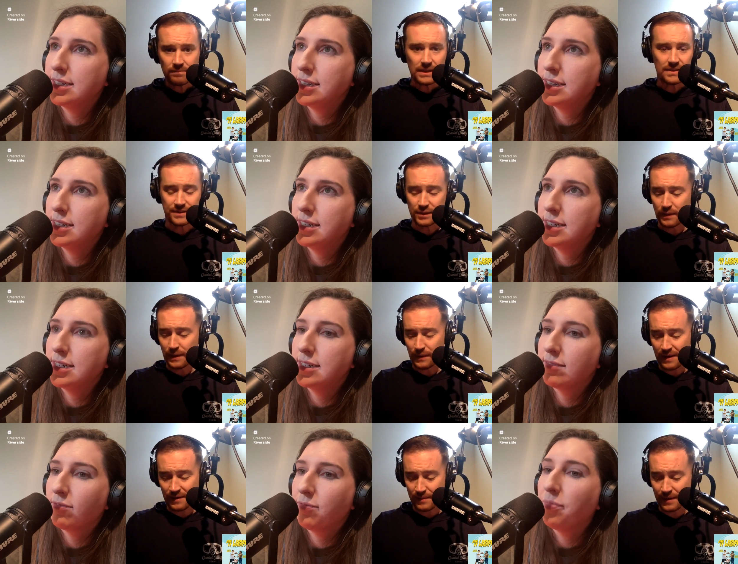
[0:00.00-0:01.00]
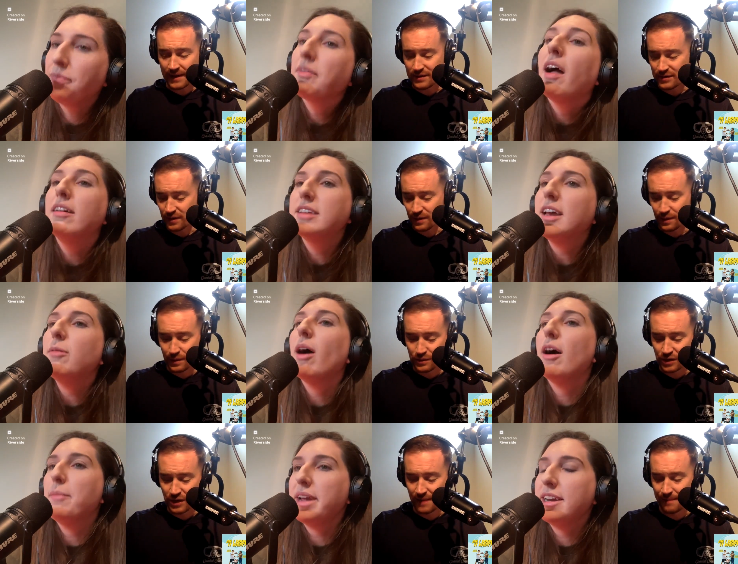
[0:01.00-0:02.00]
Speaker 1: Zero. I don't have any money. I just started I'll tell a you what.
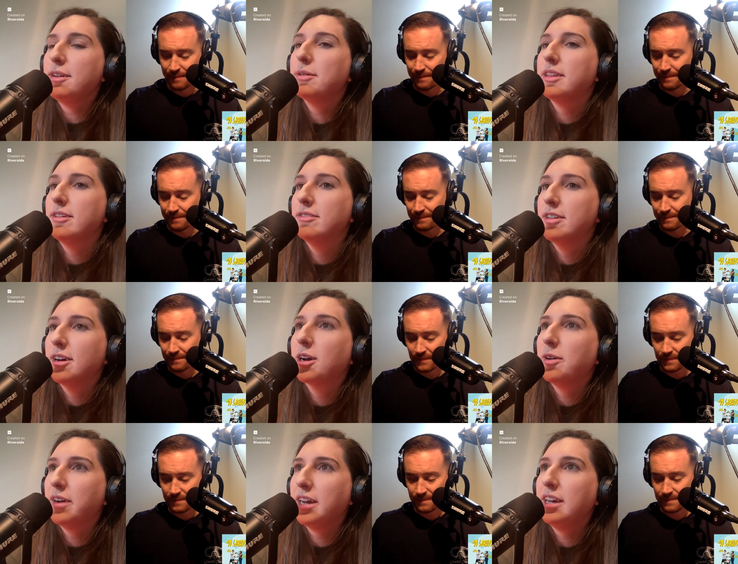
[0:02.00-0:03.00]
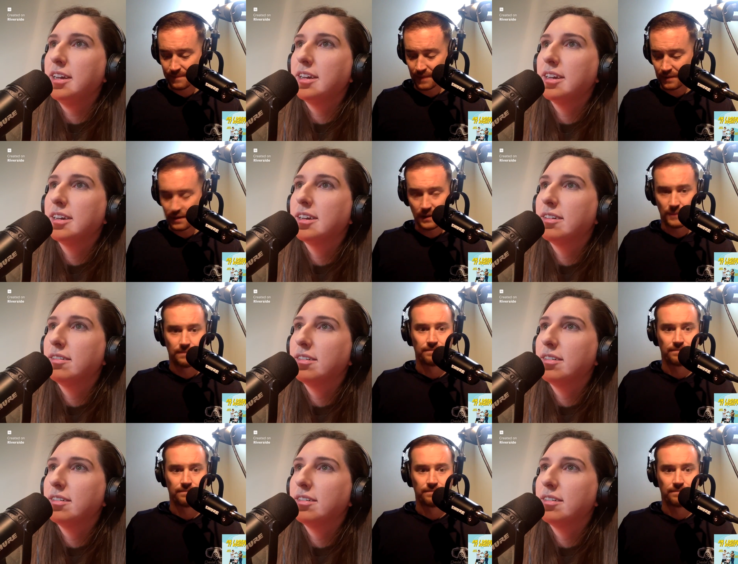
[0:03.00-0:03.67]
job. I'll make
Speaker 2: a deal with you. Are you ready?
Speaker 1: no